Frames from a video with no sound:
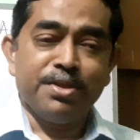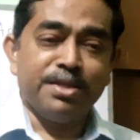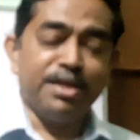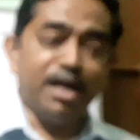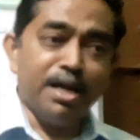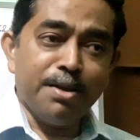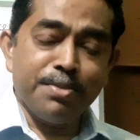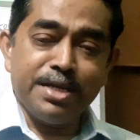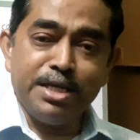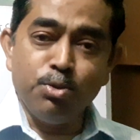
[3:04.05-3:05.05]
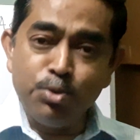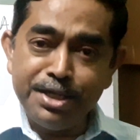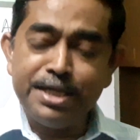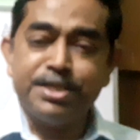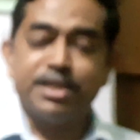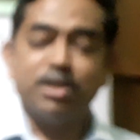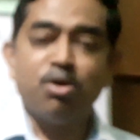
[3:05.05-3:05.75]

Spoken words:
The unit